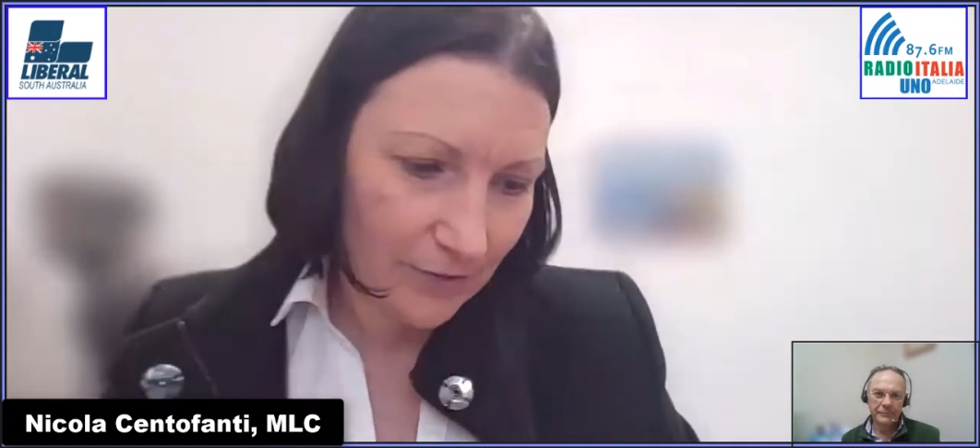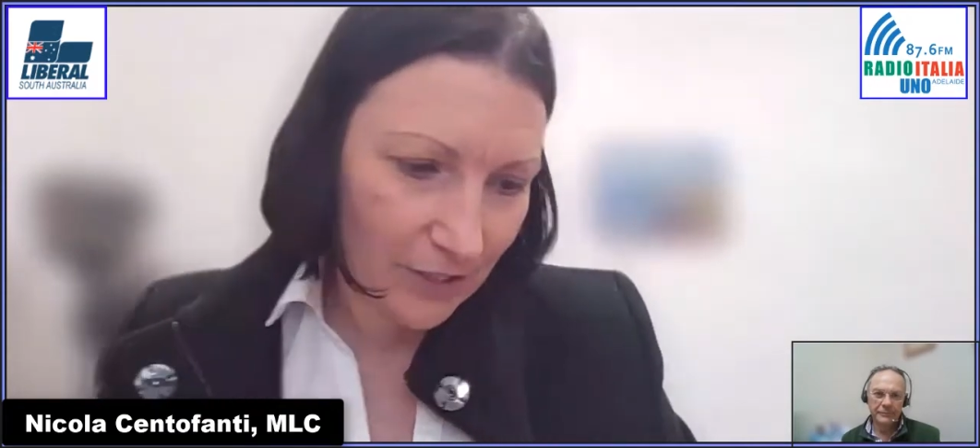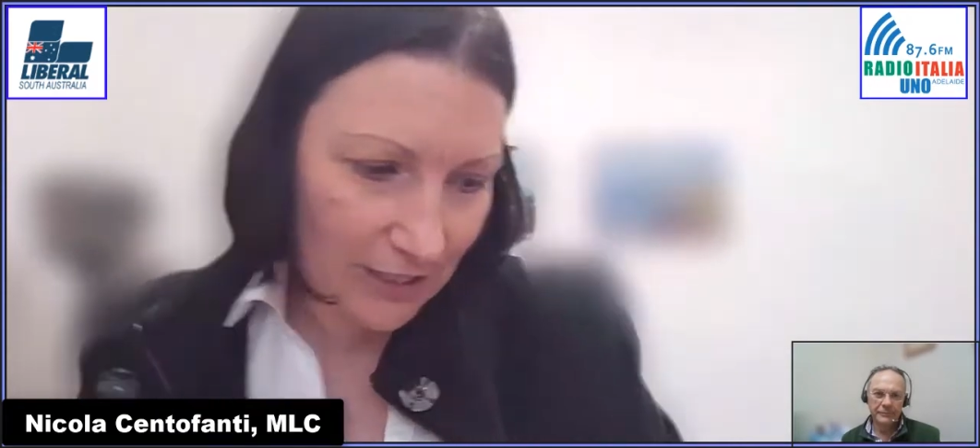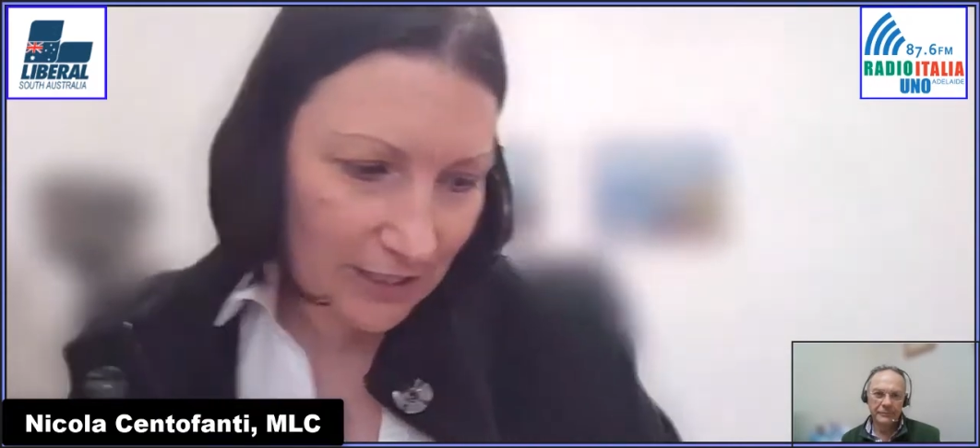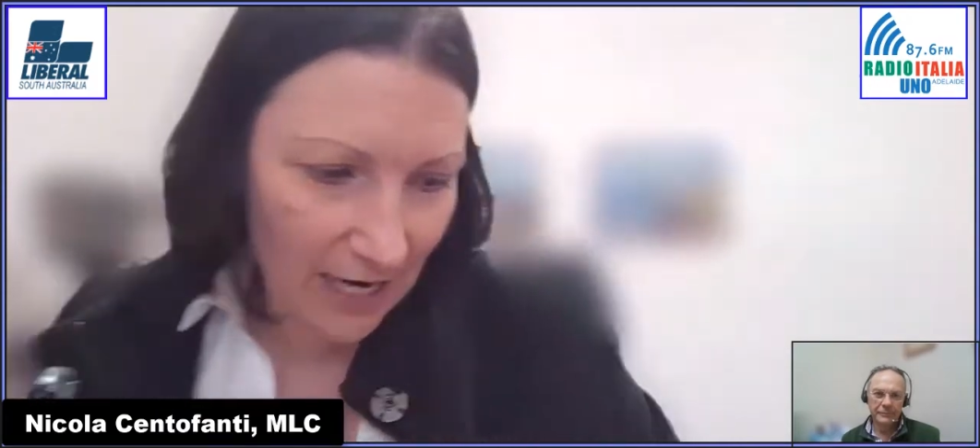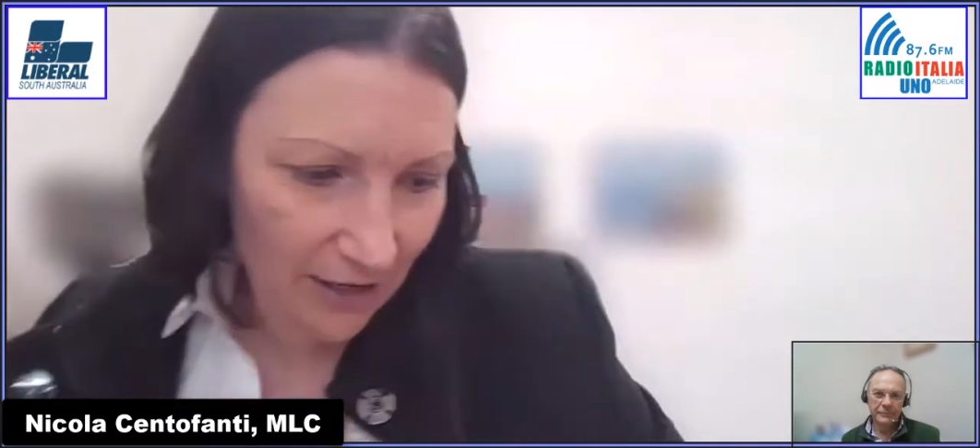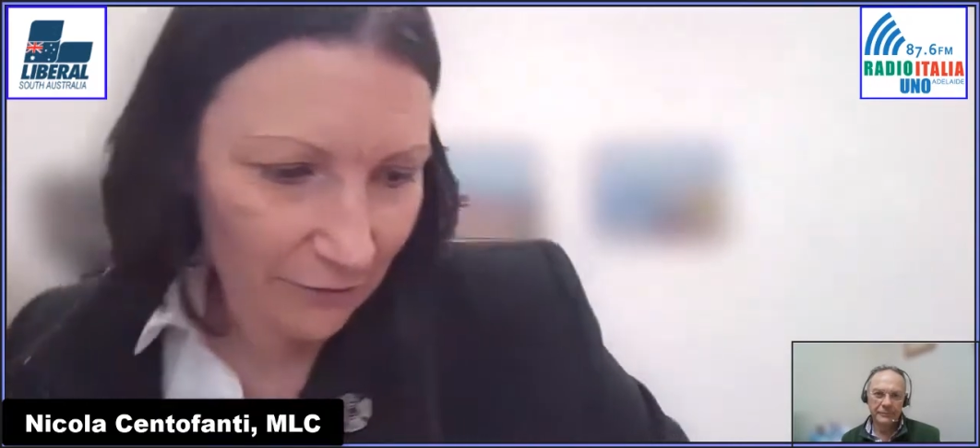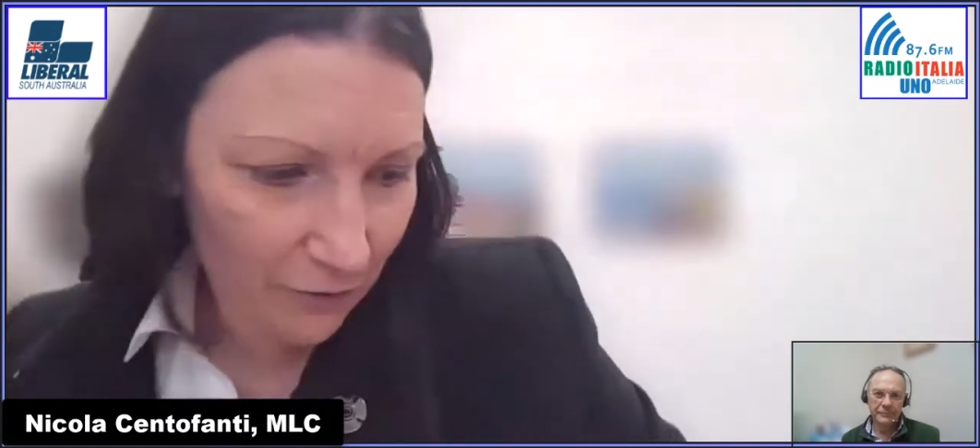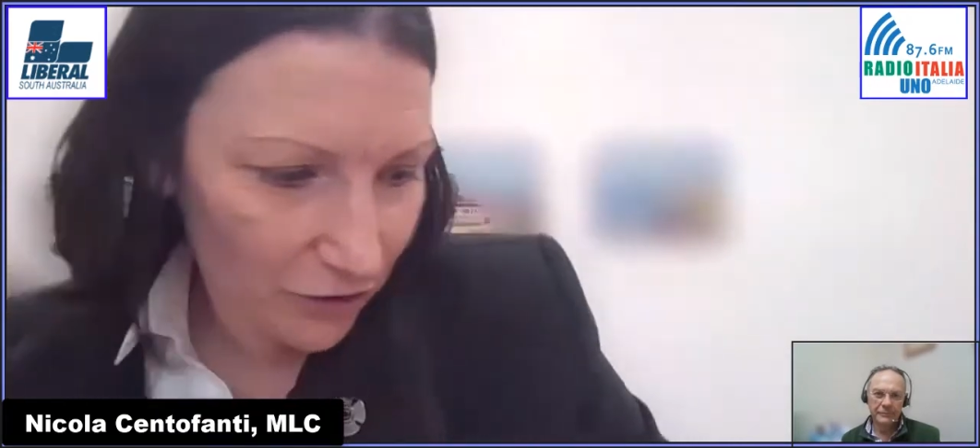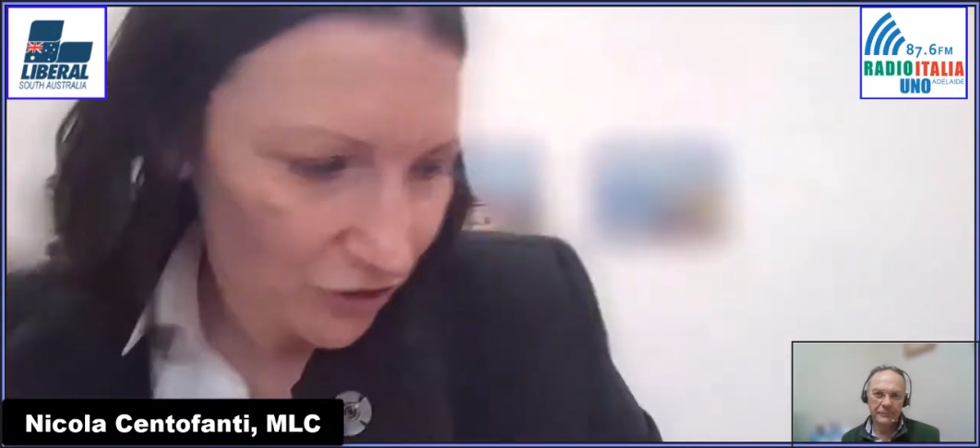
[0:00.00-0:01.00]
just
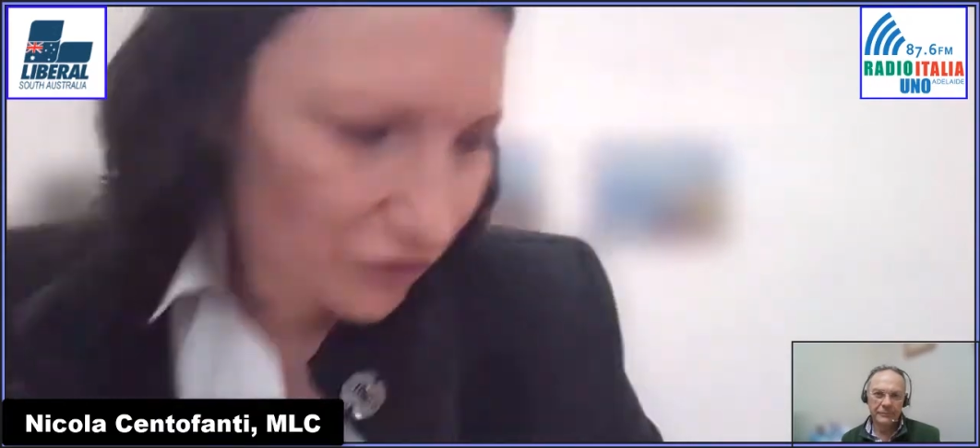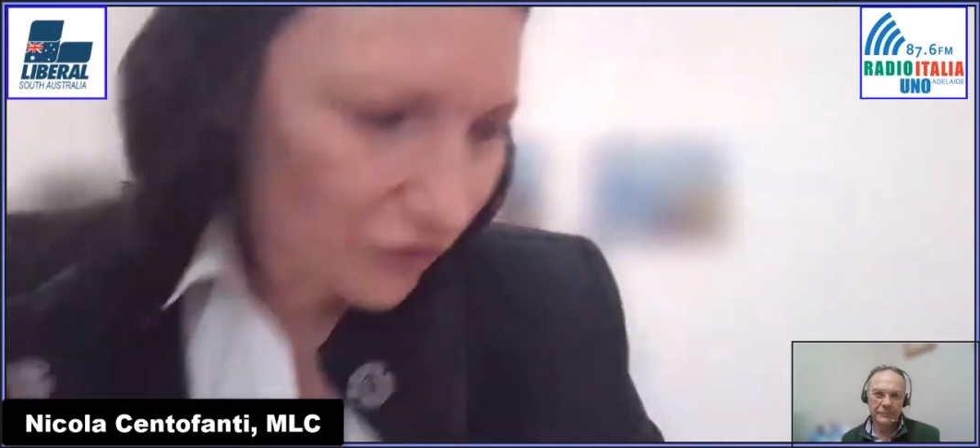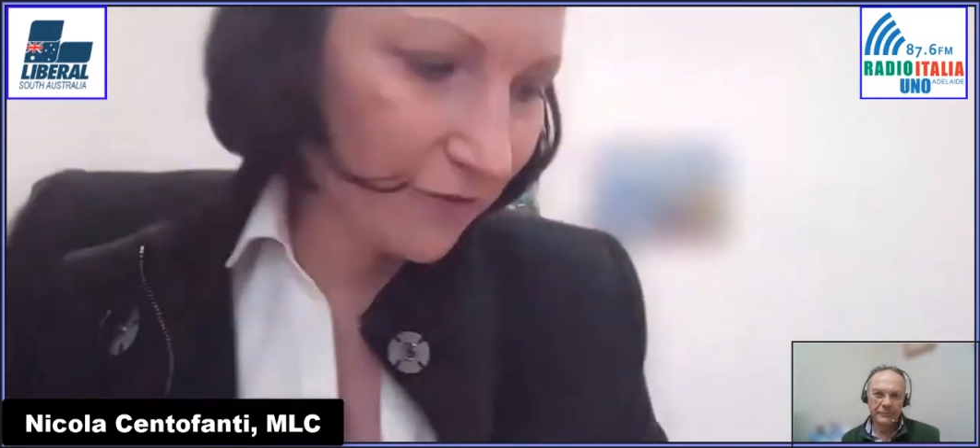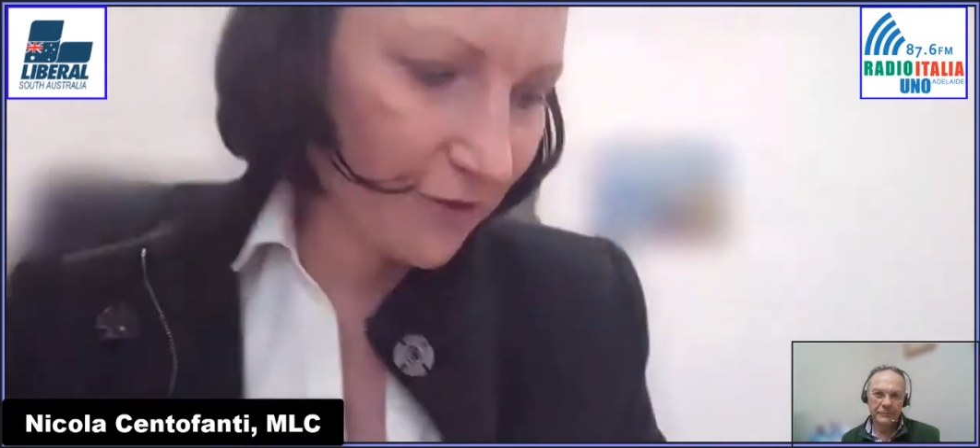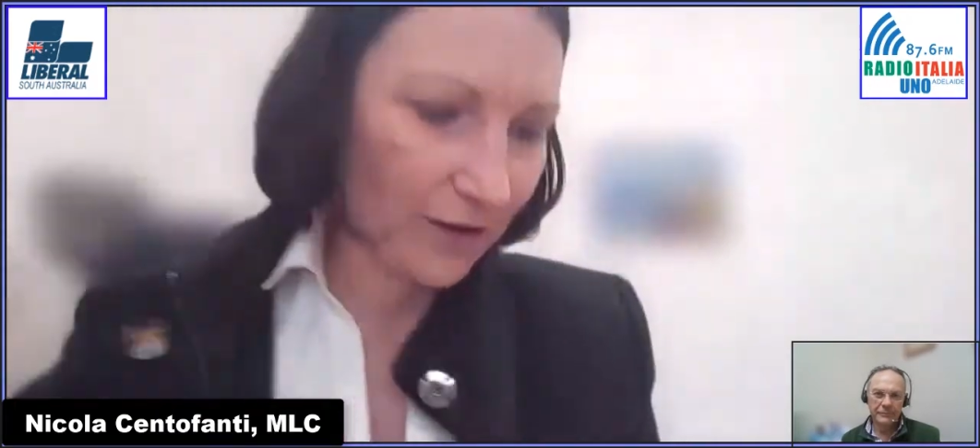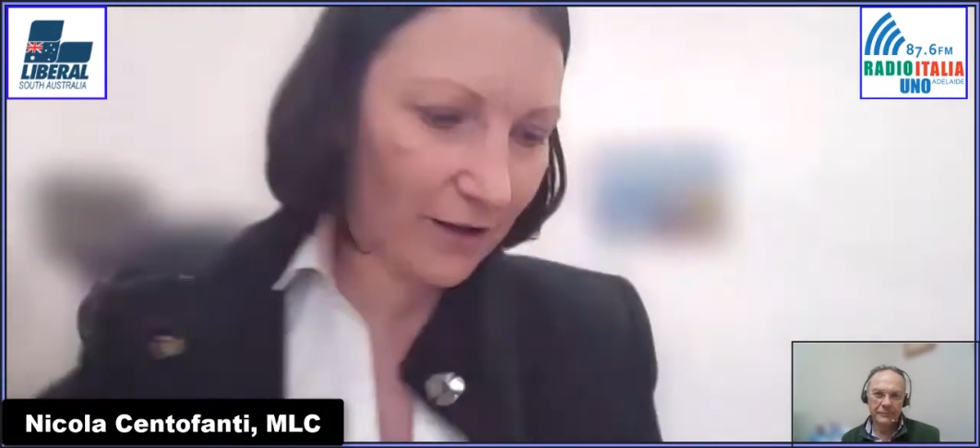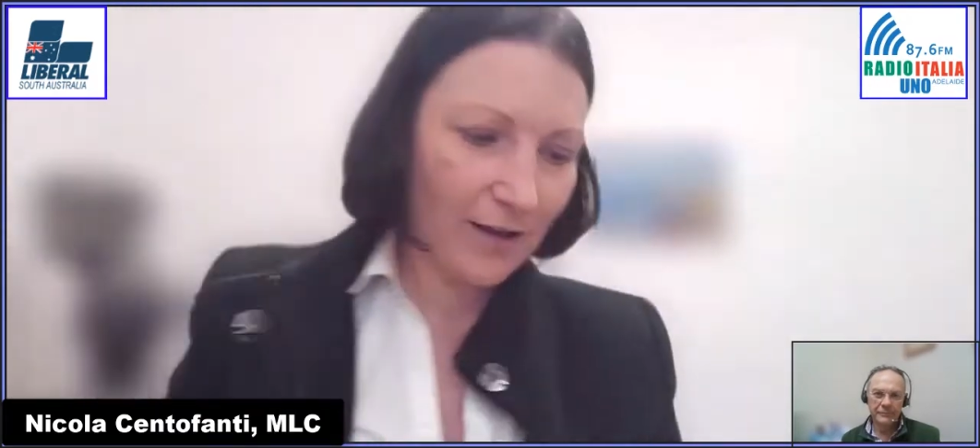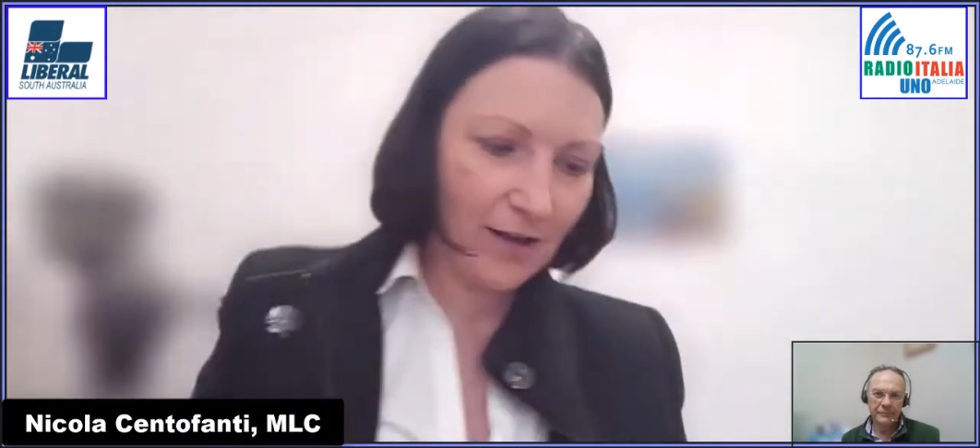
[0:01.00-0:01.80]
out of Rostrevor